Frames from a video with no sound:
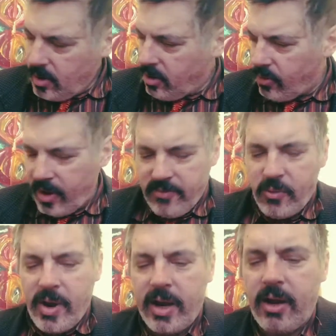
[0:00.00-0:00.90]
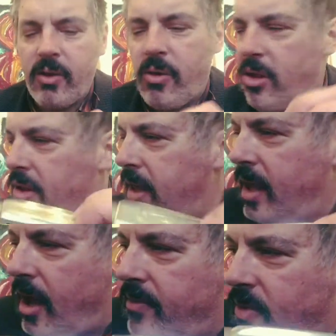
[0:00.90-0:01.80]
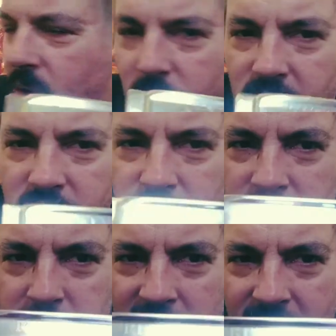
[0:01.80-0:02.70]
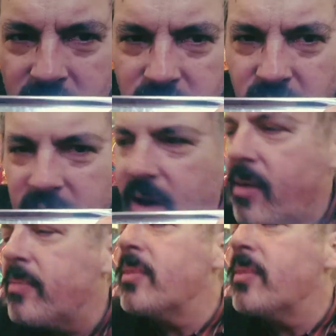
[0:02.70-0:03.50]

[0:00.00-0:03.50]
So I have a regular C. I have a Hohner Remaster here.